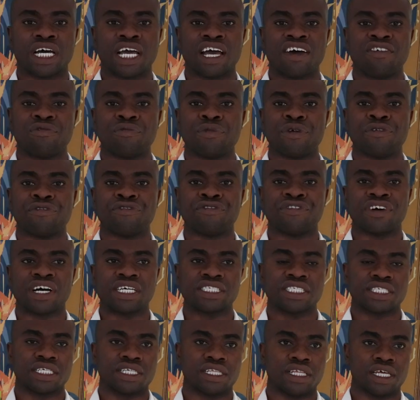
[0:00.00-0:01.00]
I have been
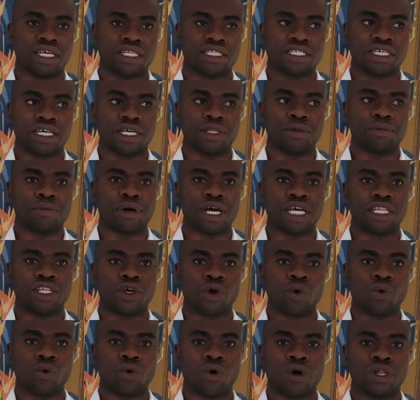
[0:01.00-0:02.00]
fascinated by the